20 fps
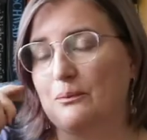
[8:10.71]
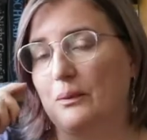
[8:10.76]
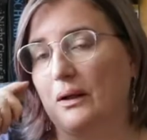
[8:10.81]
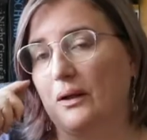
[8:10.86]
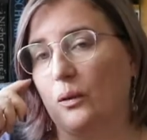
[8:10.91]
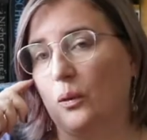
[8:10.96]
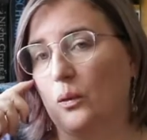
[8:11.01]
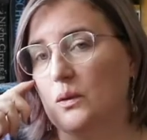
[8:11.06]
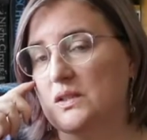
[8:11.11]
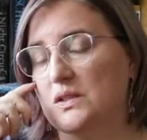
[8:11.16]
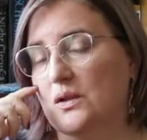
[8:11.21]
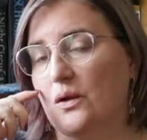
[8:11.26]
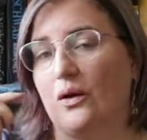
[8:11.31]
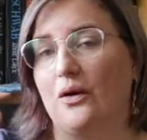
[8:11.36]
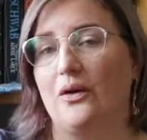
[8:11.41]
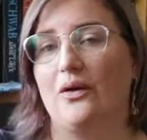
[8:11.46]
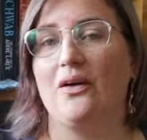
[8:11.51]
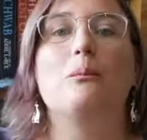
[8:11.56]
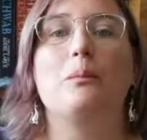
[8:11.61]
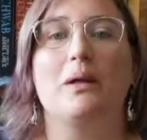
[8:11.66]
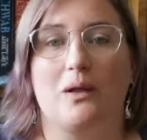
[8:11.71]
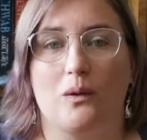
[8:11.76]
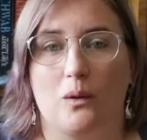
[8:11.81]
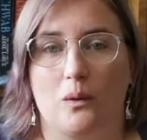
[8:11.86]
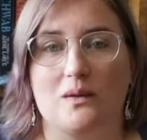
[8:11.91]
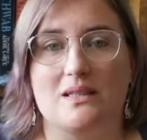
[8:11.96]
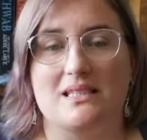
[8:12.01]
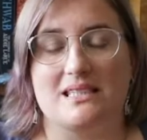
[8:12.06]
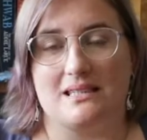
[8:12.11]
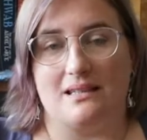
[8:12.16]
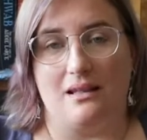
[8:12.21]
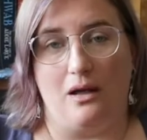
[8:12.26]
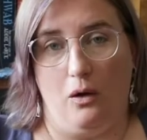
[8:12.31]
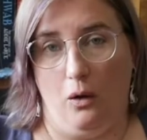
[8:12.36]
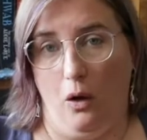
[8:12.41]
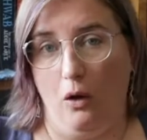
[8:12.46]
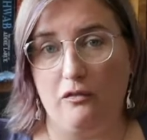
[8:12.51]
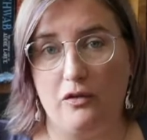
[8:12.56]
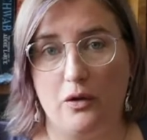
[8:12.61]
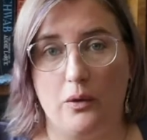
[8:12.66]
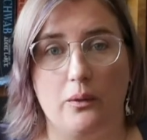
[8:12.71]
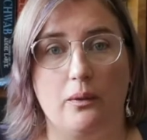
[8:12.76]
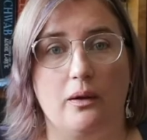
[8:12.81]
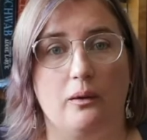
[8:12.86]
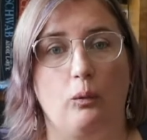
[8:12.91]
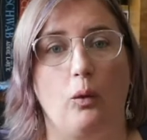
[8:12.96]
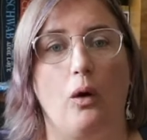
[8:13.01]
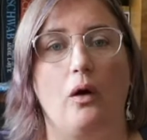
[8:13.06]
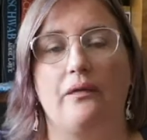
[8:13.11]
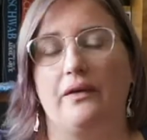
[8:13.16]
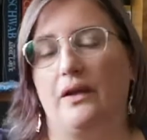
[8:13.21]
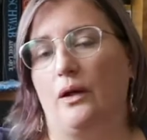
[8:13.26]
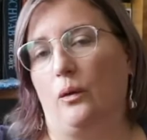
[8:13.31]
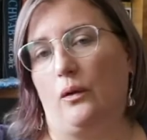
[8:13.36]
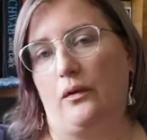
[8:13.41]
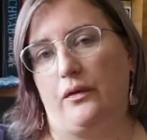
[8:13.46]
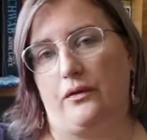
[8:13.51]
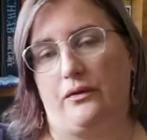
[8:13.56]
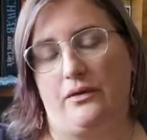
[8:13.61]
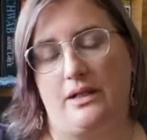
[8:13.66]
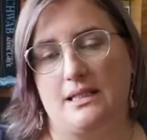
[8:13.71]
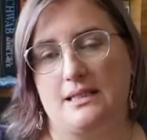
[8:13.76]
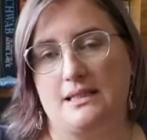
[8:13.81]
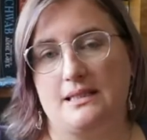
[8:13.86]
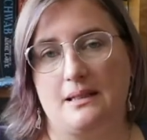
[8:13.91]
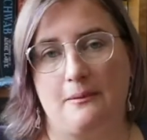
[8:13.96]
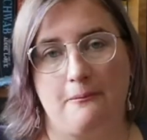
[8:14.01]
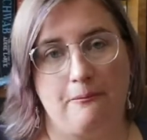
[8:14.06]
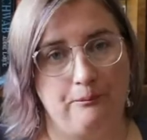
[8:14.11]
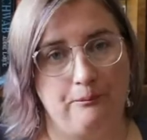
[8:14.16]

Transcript: but also because of who and what the author is.